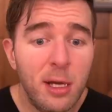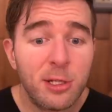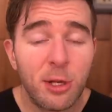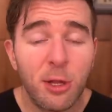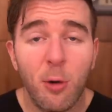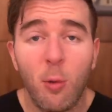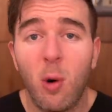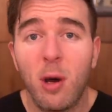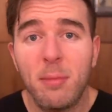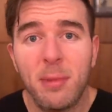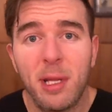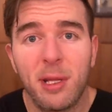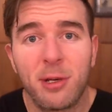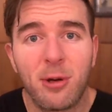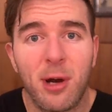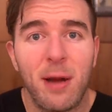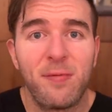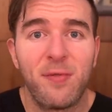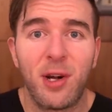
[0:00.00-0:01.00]
So the 1
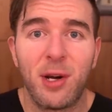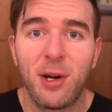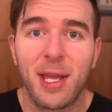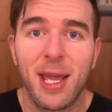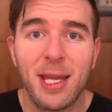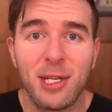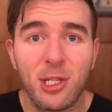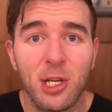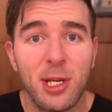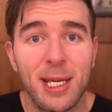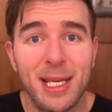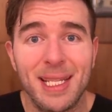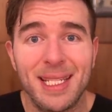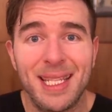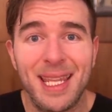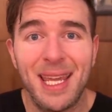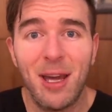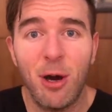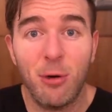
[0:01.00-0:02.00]
milligram variation
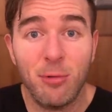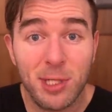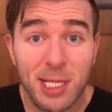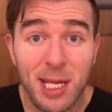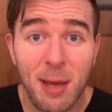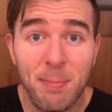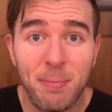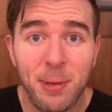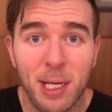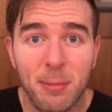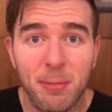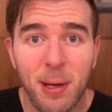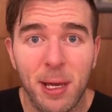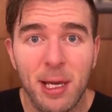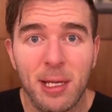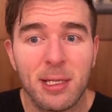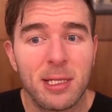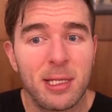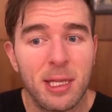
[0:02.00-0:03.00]
is the Ozempic
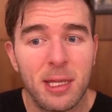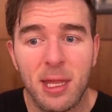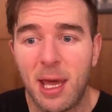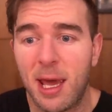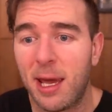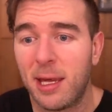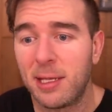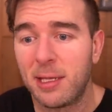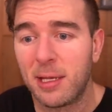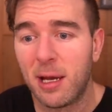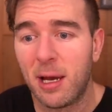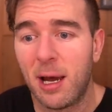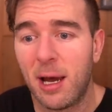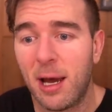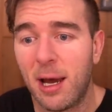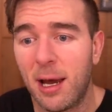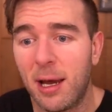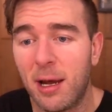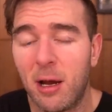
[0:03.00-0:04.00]
pens that
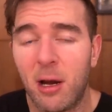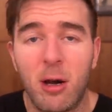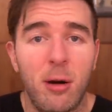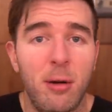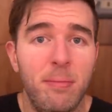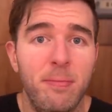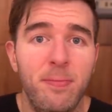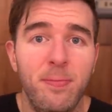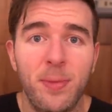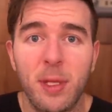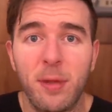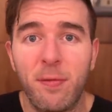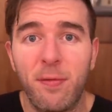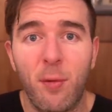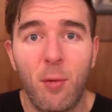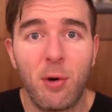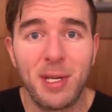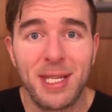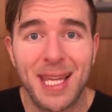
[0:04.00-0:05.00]
are
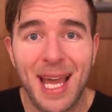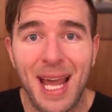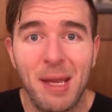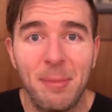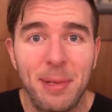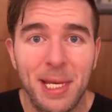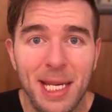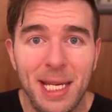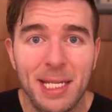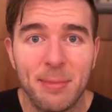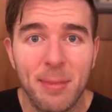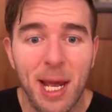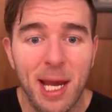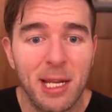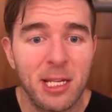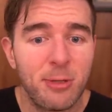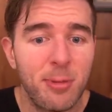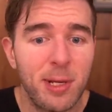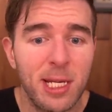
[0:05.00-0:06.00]
for diabetes
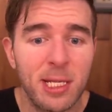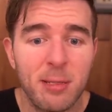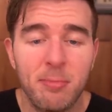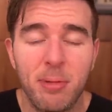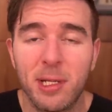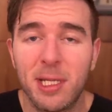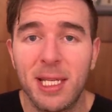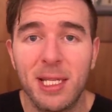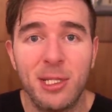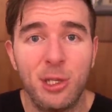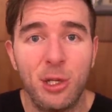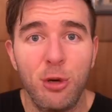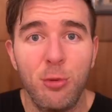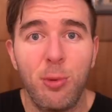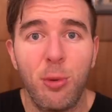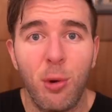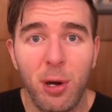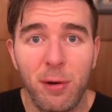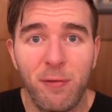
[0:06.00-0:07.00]
management, but these
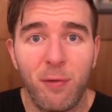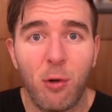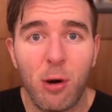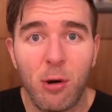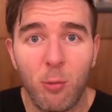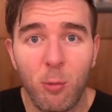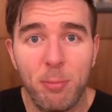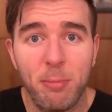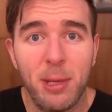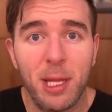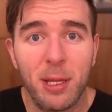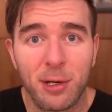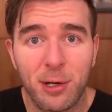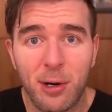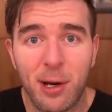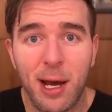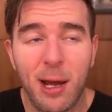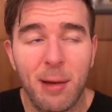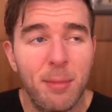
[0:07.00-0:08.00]
2.4
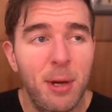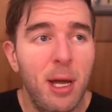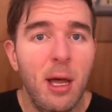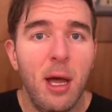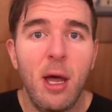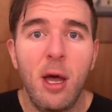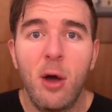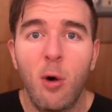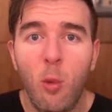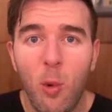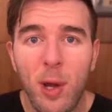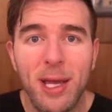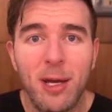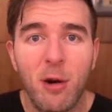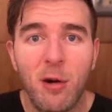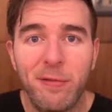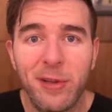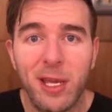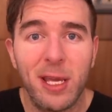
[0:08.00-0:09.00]
milligram
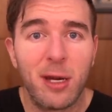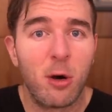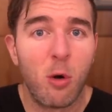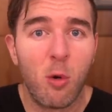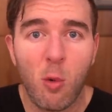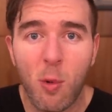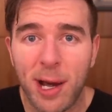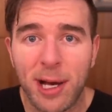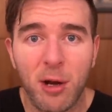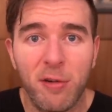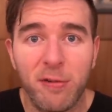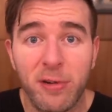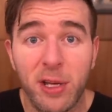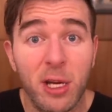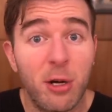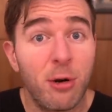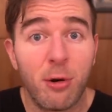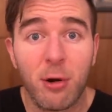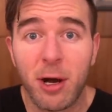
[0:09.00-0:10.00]
Wegovy,
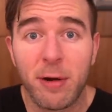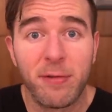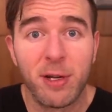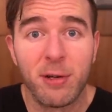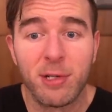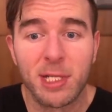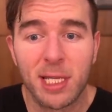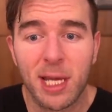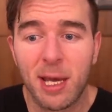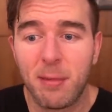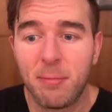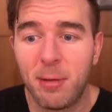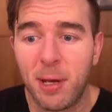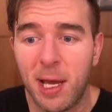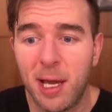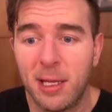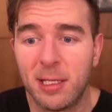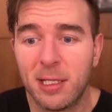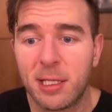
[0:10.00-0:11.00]
or however you say it,
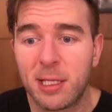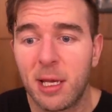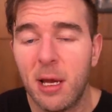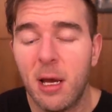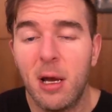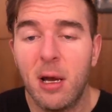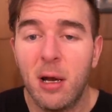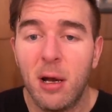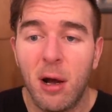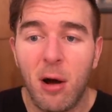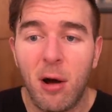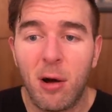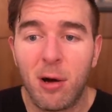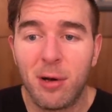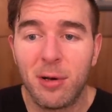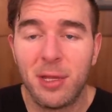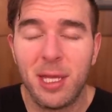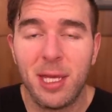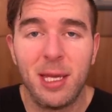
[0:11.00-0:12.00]
pens
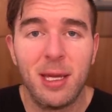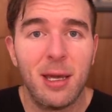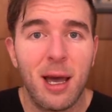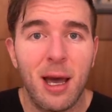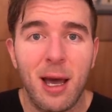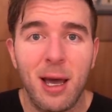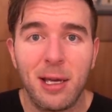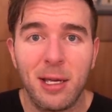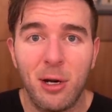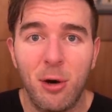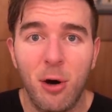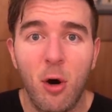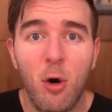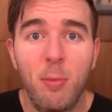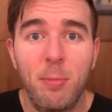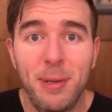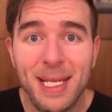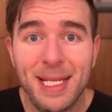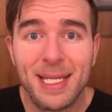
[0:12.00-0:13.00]
are the you know,
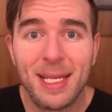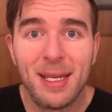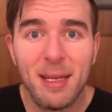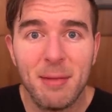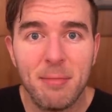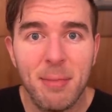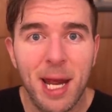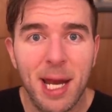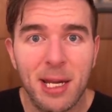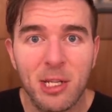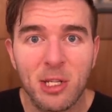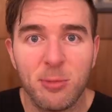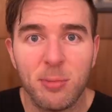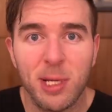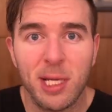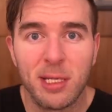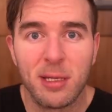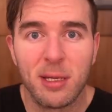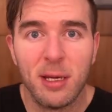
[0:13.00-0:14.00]
obesity
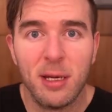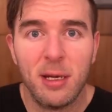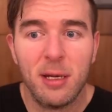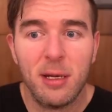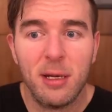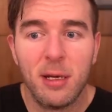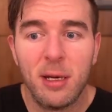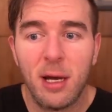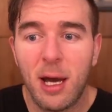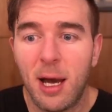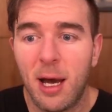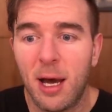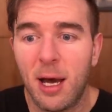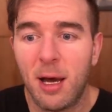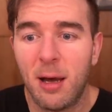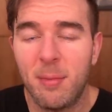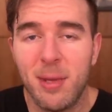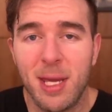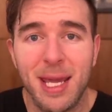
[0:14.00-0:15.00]
management
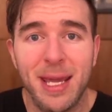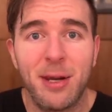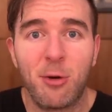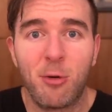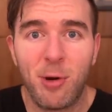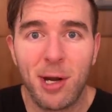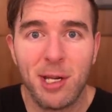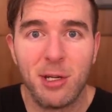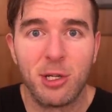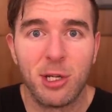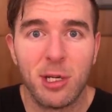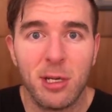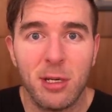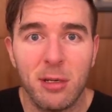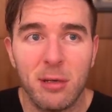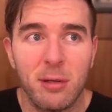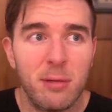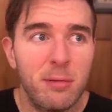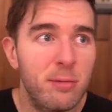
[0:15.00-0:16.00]

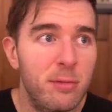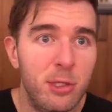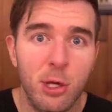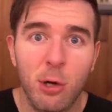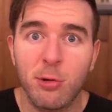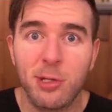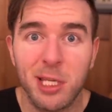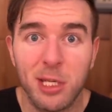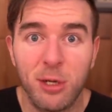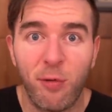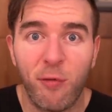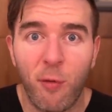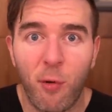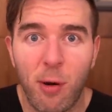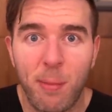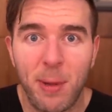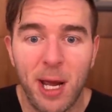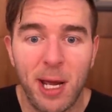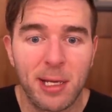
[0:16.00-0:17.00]
iteration dosage
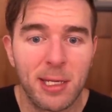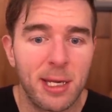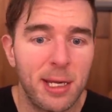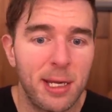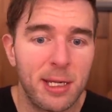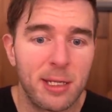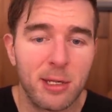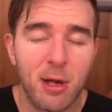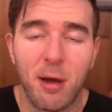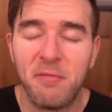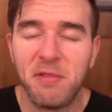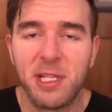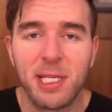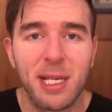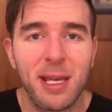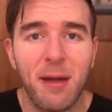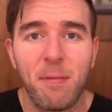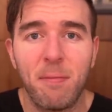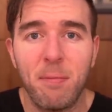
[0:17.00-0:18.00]
format, and it's
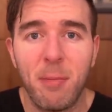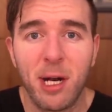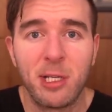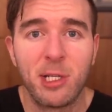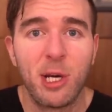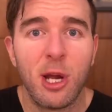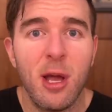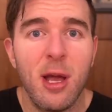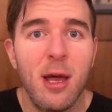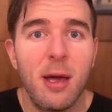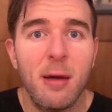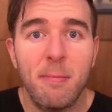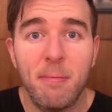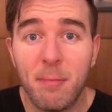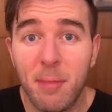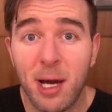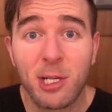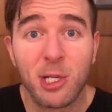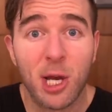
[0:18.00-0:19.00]
obviously a much
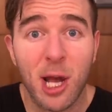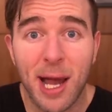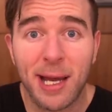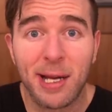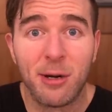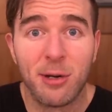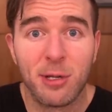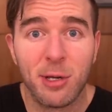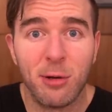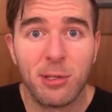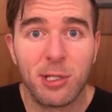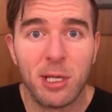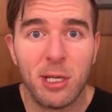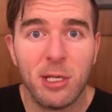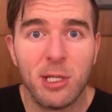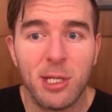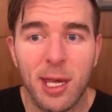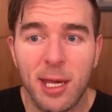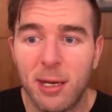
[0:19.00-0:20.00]
higher
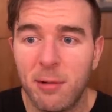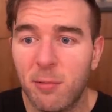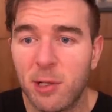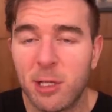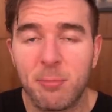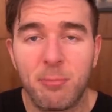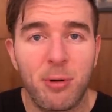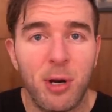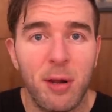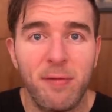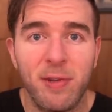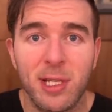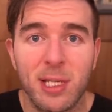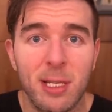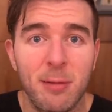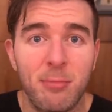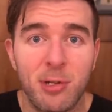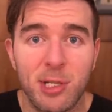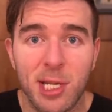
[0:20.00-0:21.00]
dosage than was
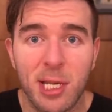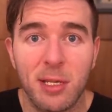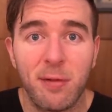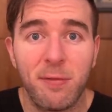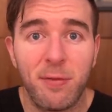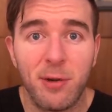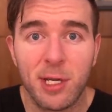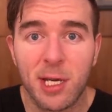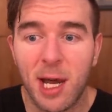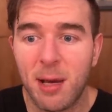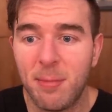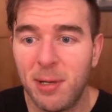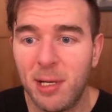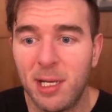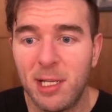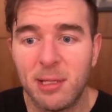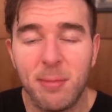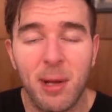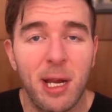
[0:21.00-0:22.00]
previously presented for
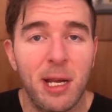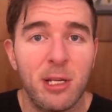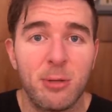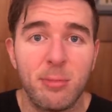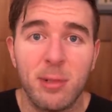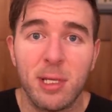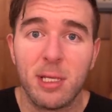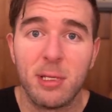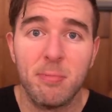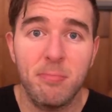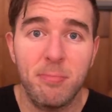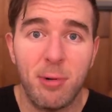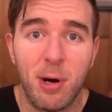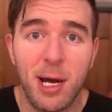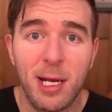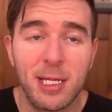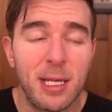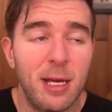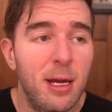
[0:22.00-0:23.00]
diabetes management,
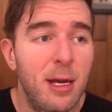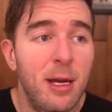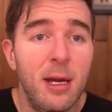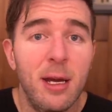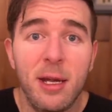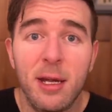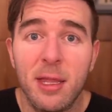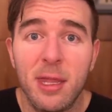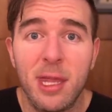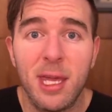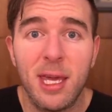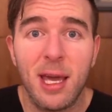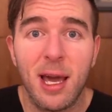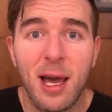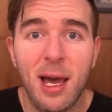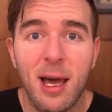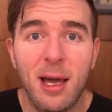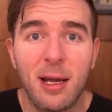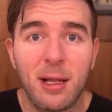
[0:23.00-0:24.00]
but
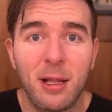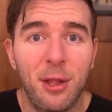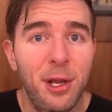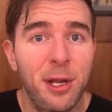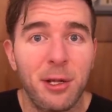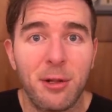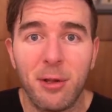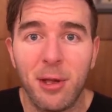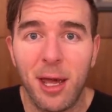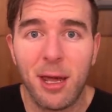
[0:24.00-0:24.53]
The clinical